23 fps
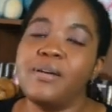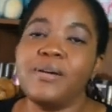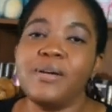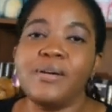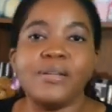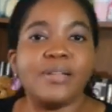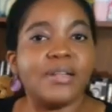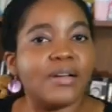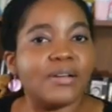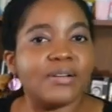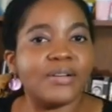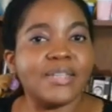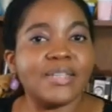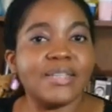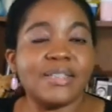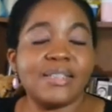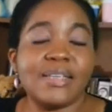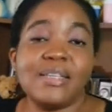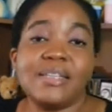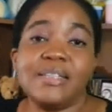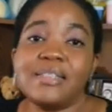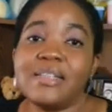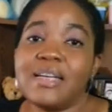not going to say
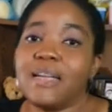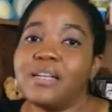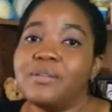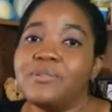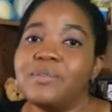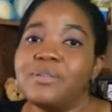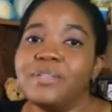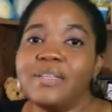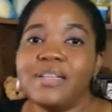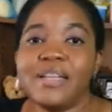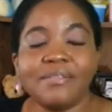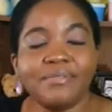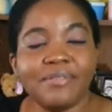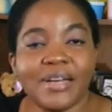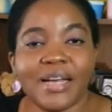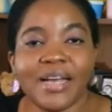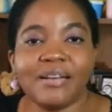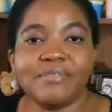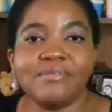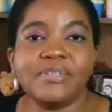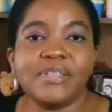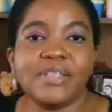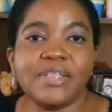the child will never
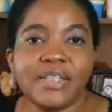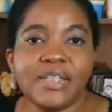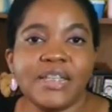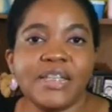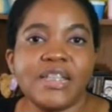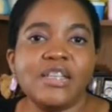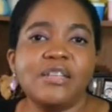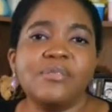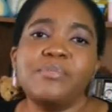have GE,